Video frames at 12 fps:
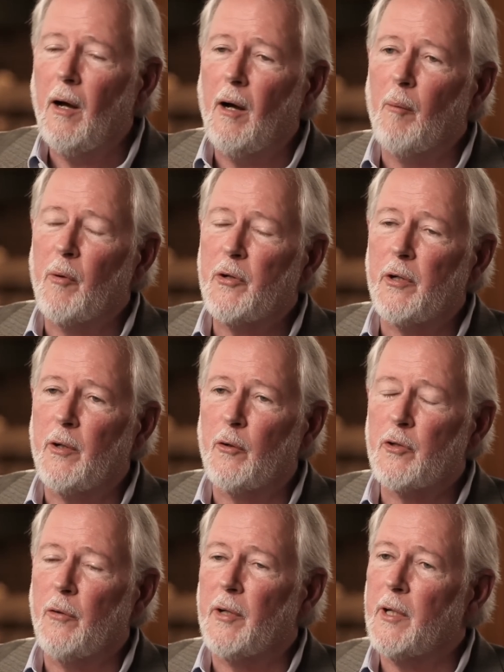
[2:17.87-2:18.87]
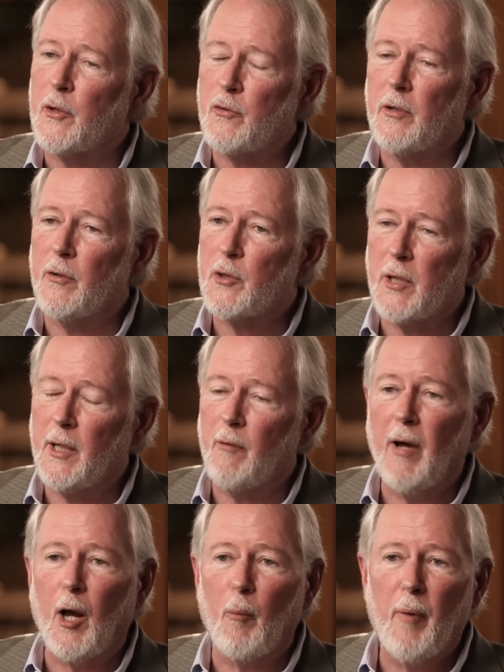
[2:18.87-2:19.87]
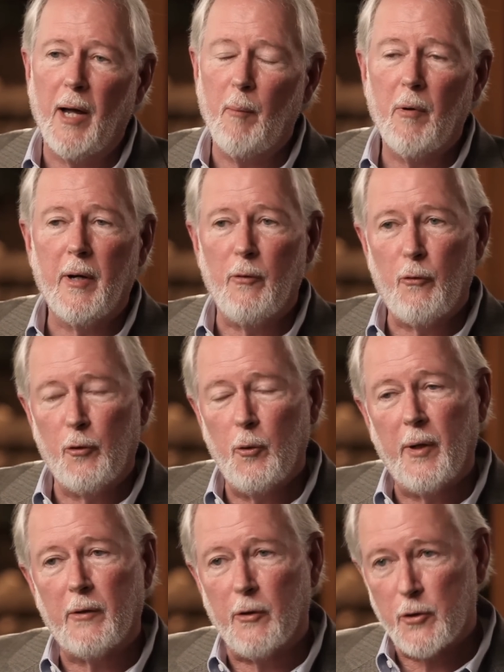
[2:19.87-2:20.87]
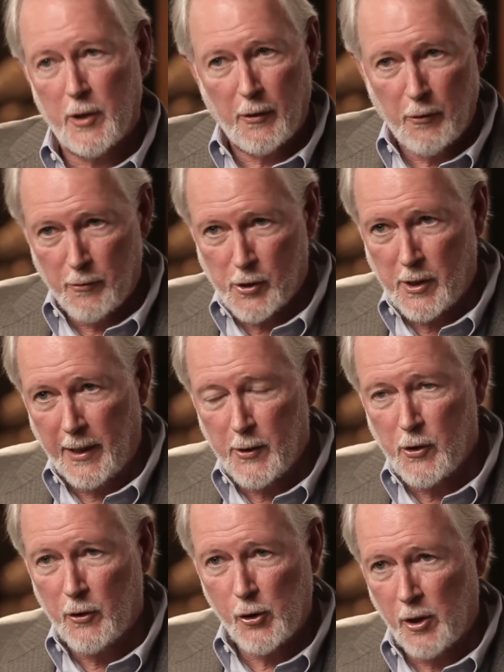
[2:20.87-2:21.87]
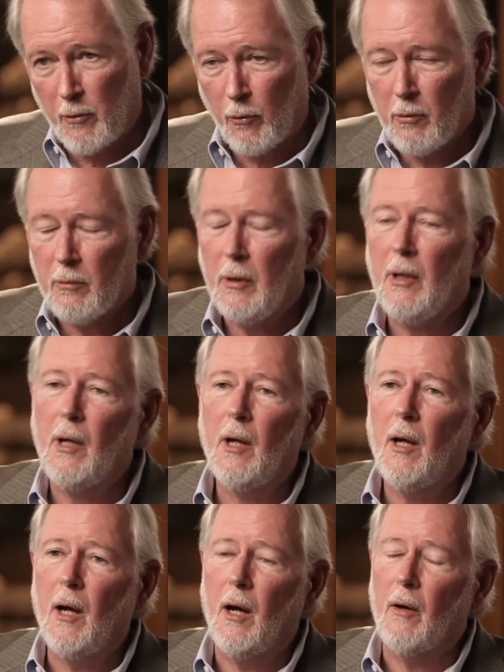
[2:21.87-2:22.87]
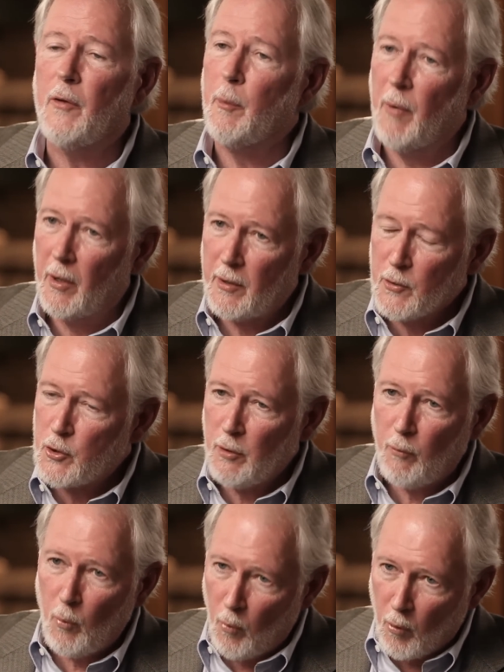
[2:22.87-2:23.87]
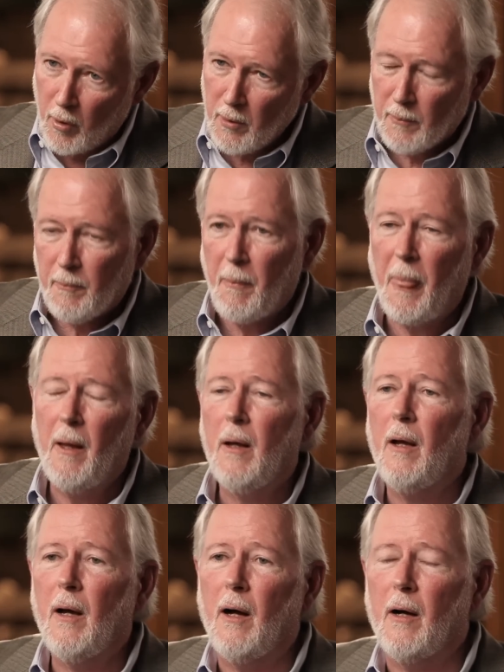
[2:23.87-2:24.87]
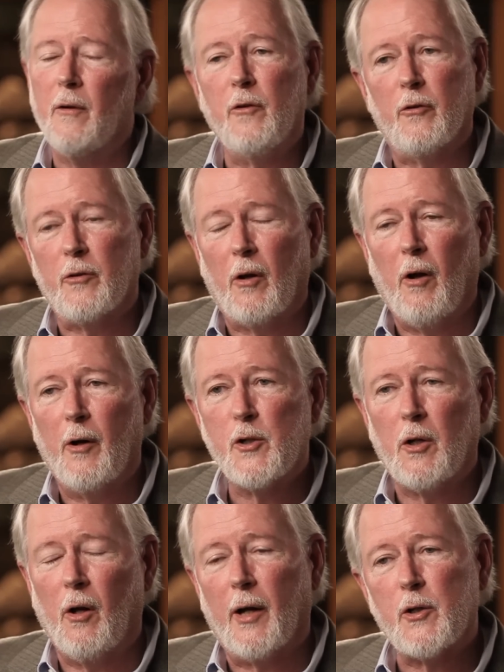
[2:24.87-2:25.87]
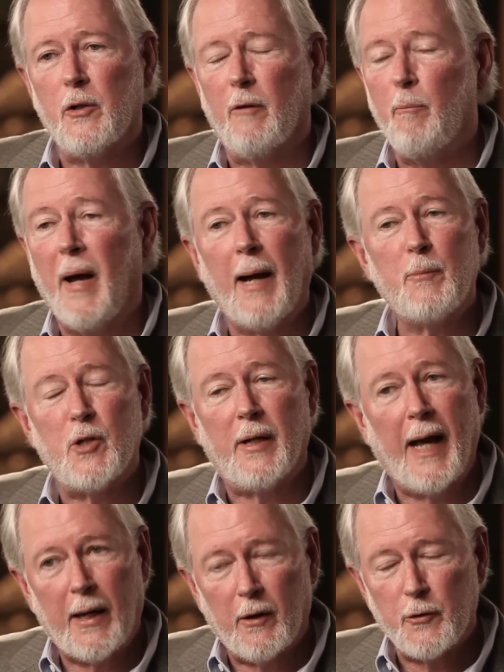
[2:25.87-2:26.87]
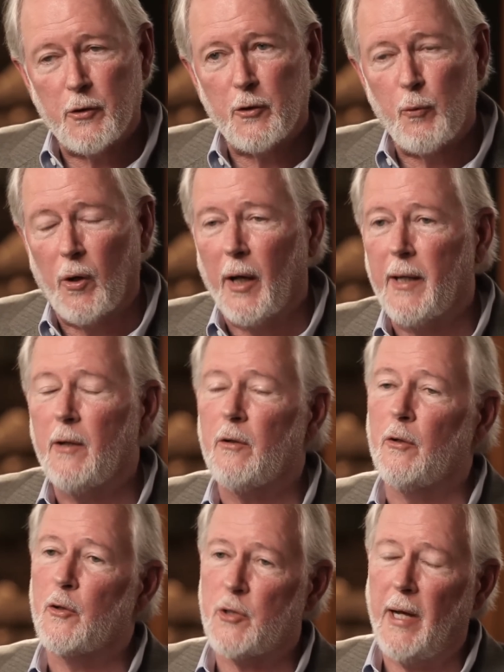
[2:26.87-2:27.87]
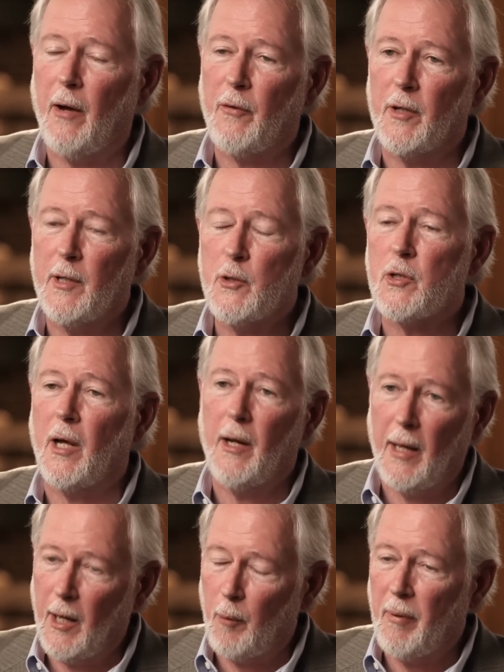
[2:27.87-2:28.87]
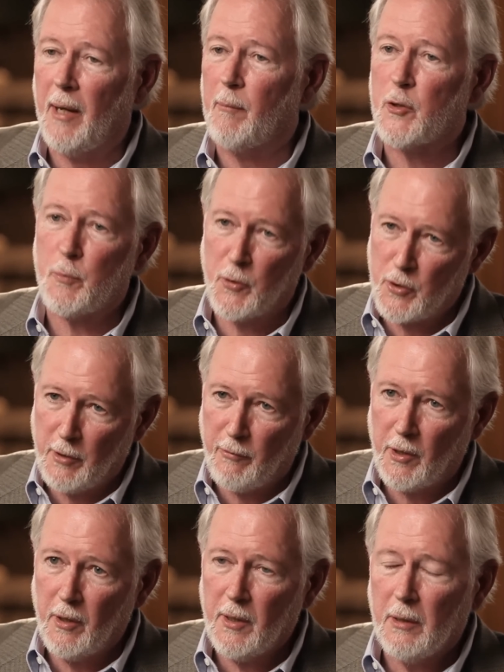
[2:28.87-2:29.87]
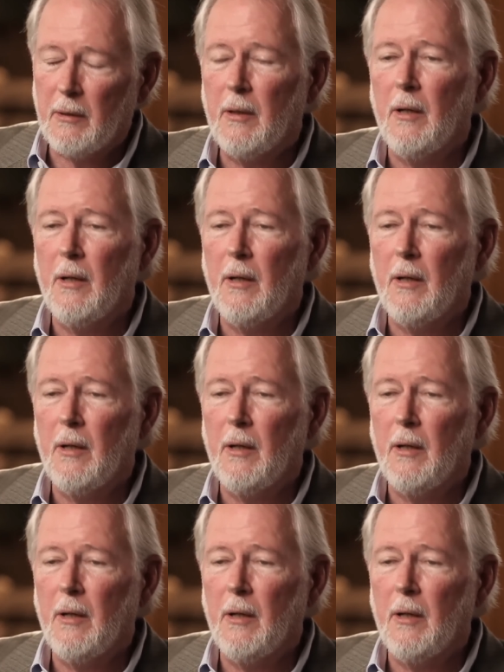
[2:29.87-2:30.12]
materials on the history of the state of Alabama and through it the southern states in general, the American Civil War. There's a large collection of maps and atlases relating to the Southeast and Alabama specifically.